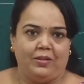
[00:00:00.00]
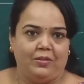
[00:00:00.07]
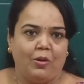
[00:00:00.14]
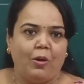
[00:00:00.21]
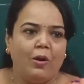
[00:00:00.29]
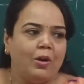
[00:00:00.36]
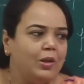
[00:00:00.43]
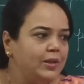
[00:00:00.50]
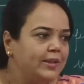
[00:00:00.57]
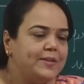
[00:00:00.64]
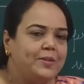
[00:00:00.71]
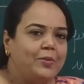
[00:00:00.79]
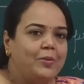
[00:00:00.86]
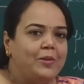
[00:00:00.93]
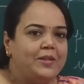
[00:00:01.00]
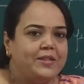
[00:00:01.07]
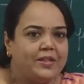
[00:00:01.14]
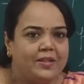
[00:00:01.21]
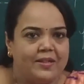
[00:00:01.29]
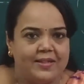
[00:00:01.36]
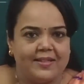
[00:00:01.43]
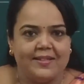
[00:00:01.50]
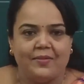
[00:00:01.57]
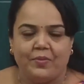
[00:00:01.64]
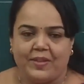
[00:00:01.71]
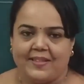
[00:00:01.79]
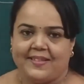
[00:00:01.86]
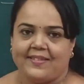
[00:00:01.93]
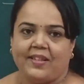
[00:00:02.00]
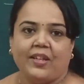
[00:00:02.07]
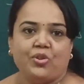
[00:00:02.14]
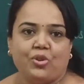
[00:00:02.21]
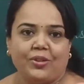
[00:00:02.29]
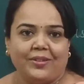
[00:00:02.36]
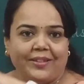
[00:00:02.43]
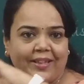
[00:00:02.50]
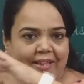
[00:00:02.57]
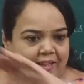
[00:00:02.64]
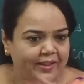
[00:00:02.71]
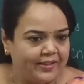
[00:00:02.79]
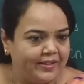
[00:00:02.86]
All the soldiers were stationed there.